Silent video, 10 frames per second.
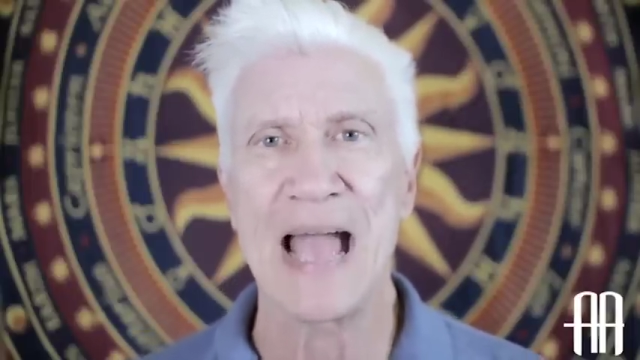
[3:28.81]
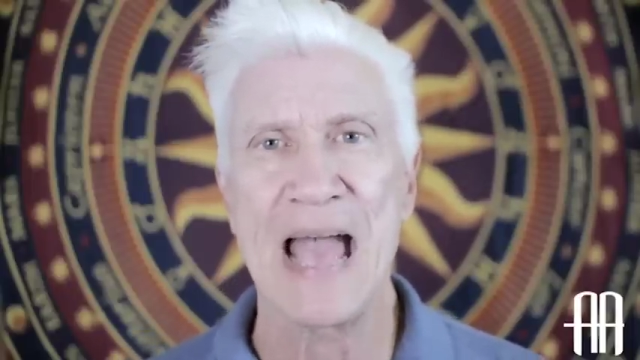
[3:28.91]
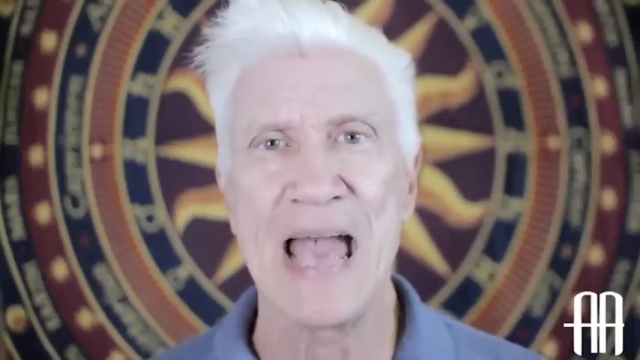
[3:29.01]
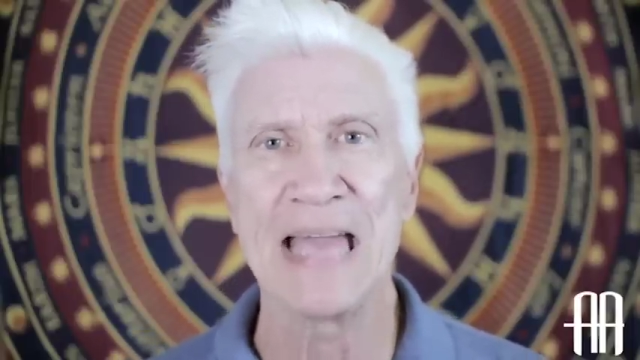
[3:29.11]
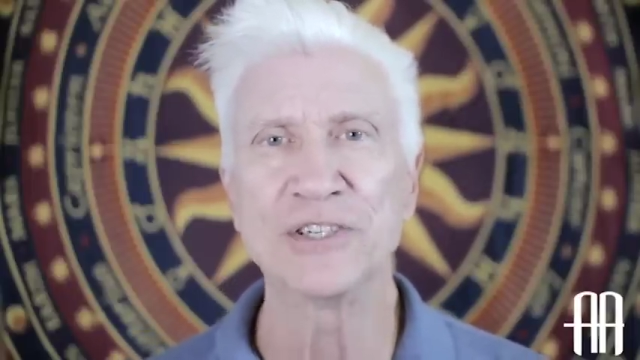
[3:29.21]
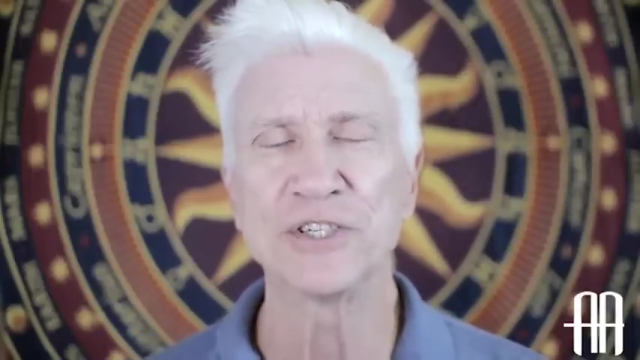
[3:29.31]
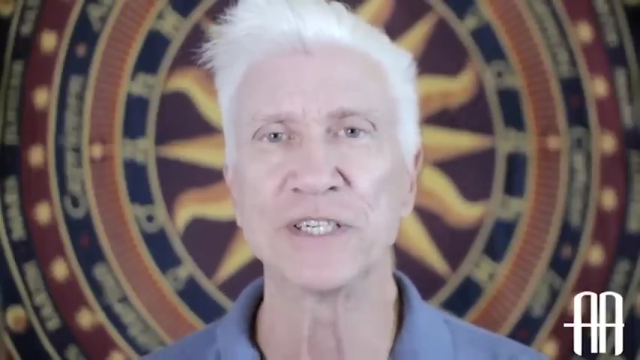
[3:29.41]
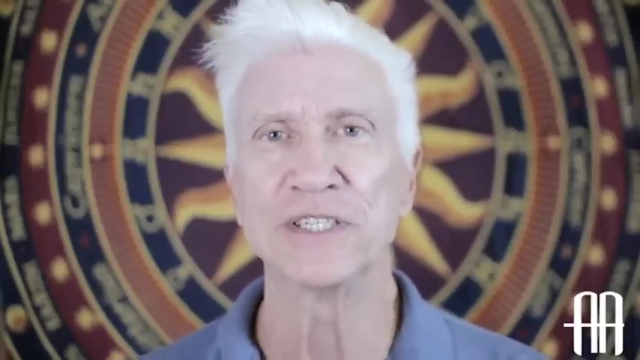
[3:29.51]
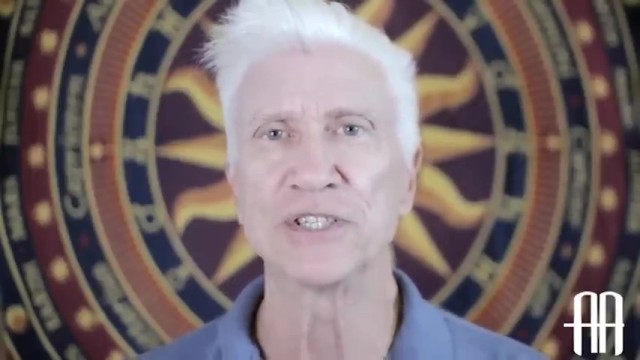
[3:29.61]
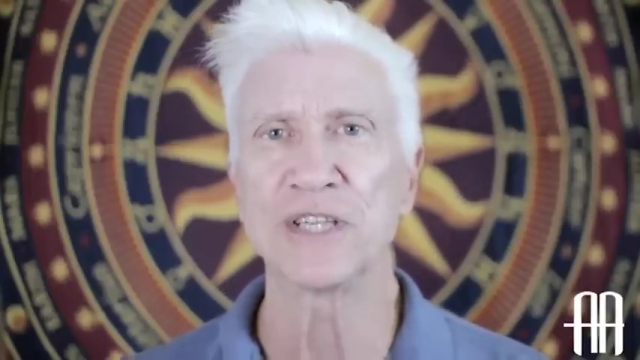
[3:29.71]

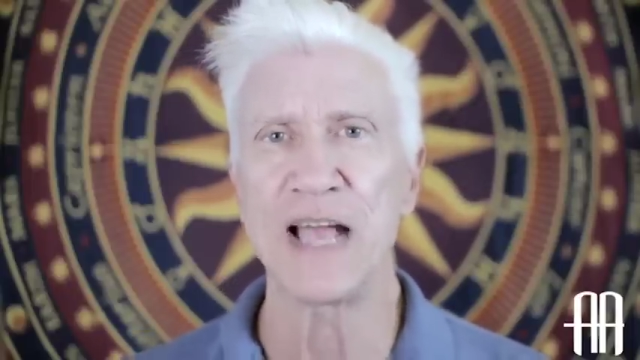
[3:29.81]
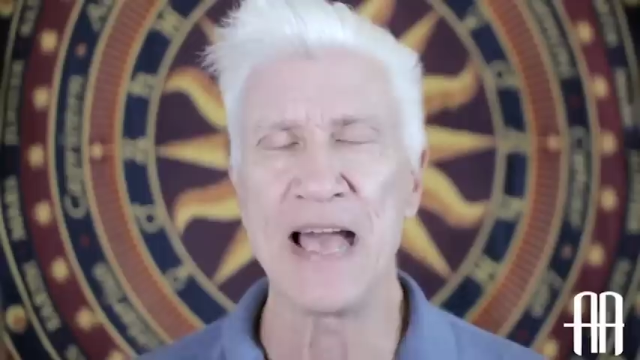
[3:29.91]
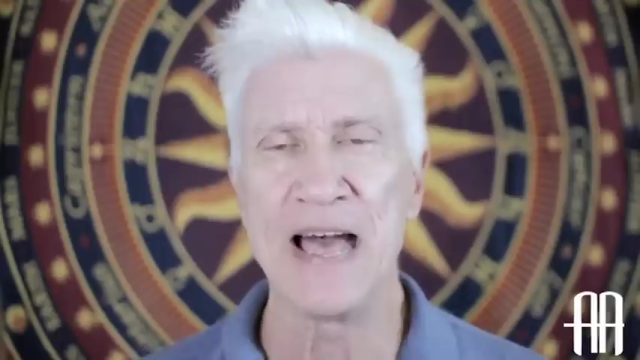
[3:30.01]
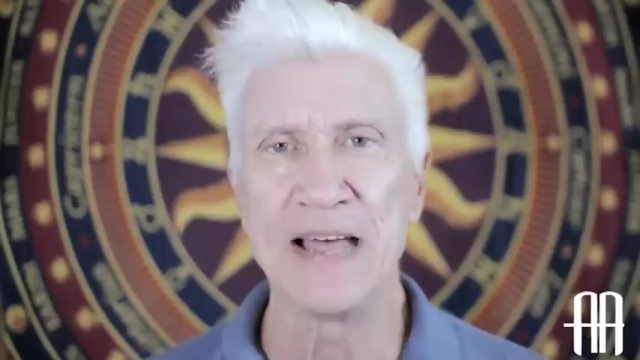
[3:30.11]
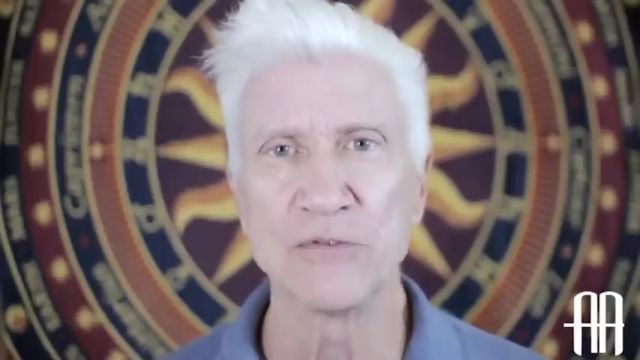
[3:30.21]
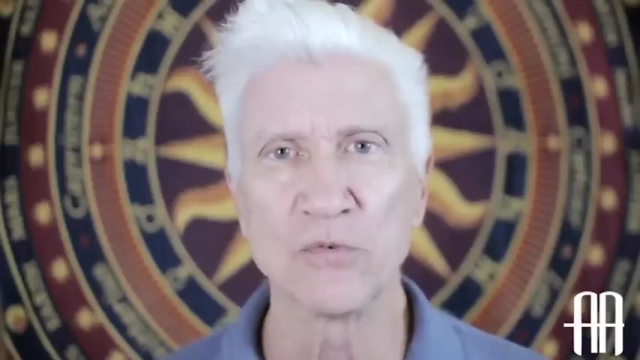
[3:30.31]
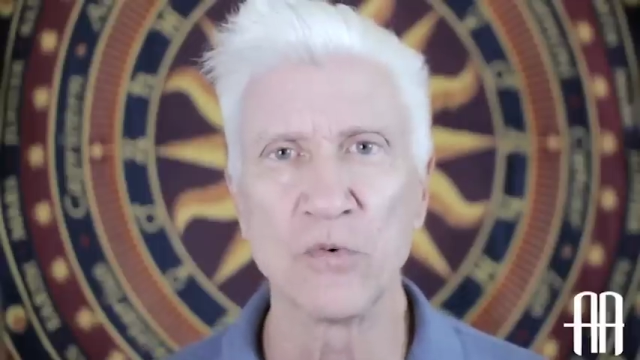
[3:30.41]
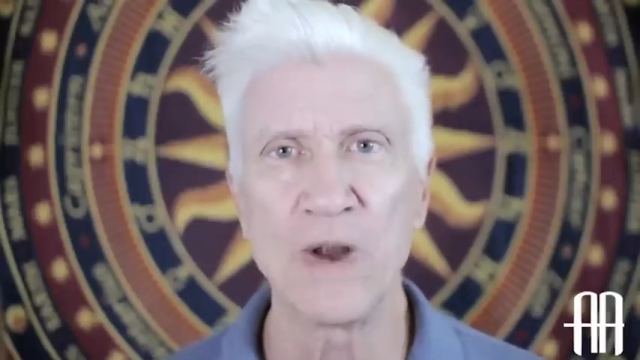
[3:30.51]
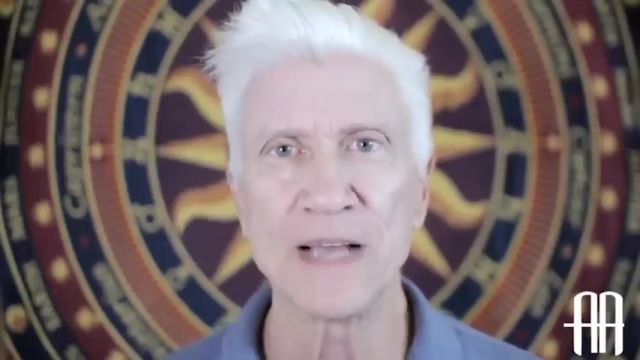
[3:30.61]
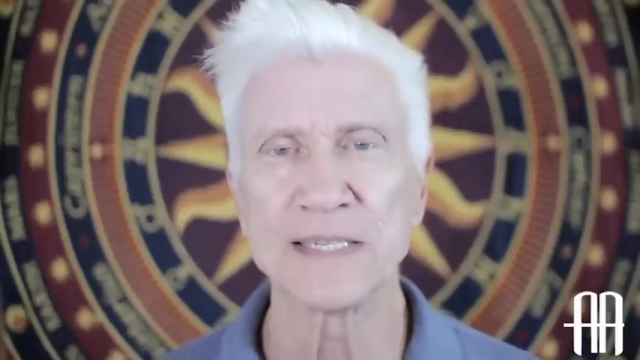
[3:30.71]
anxious
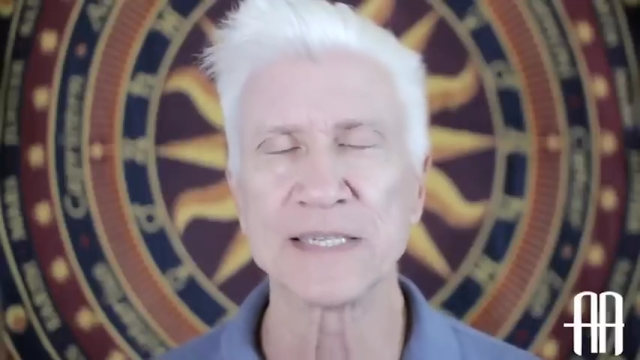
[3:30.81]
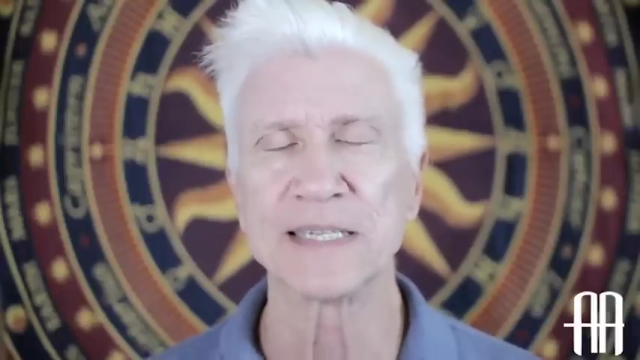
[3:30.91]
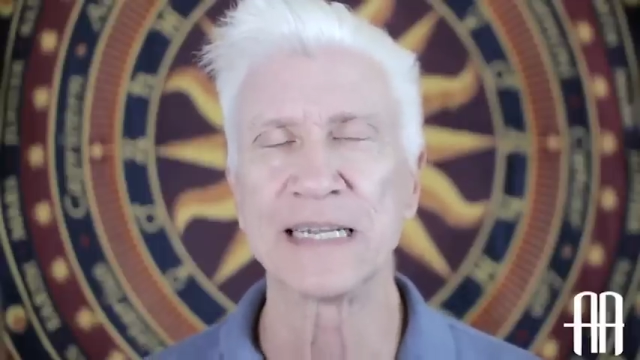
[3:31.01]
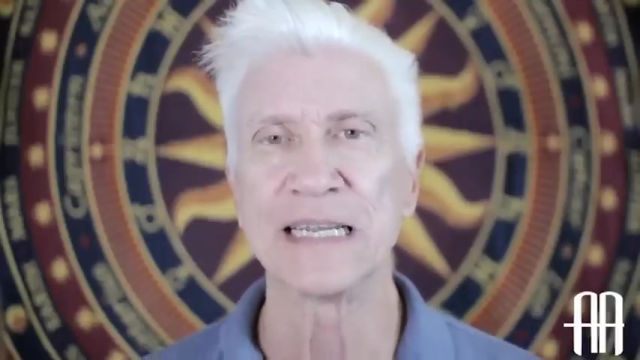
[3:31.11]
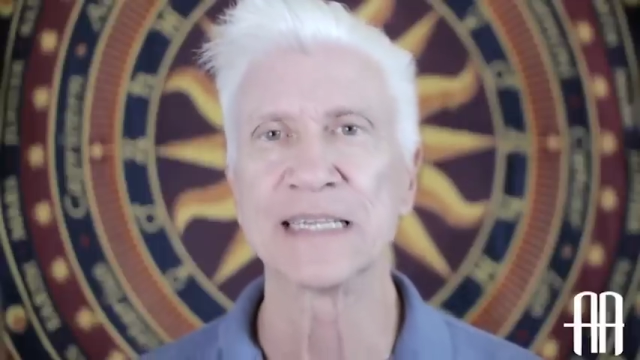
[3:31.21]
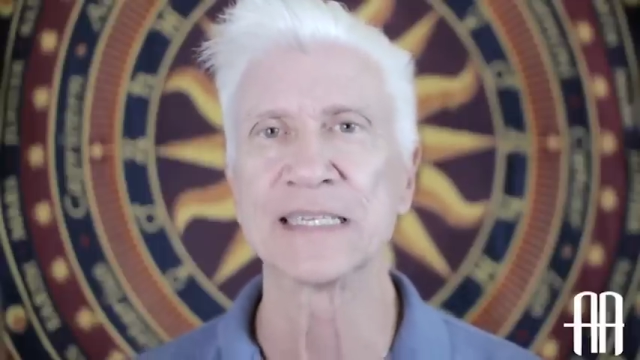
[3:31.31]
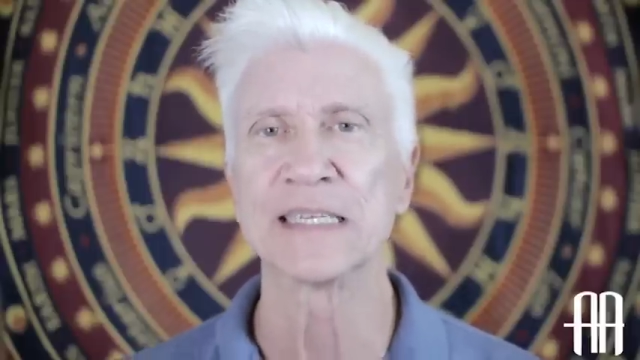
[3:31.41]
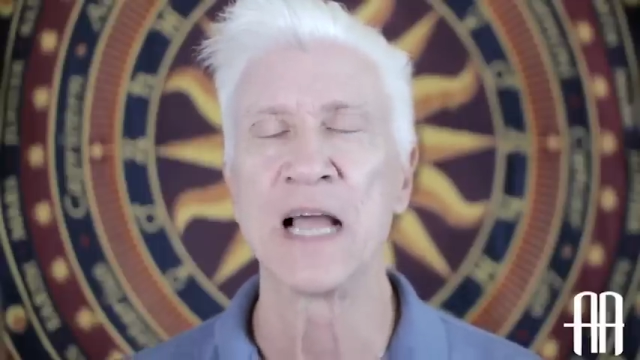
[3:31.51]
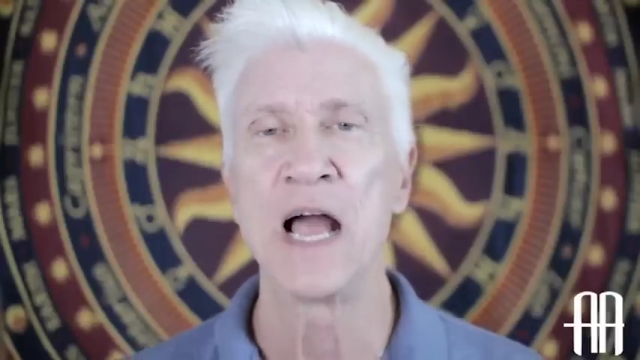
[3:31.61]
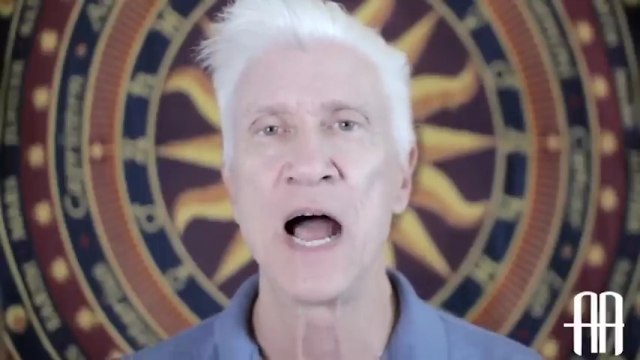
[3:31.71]
and restless.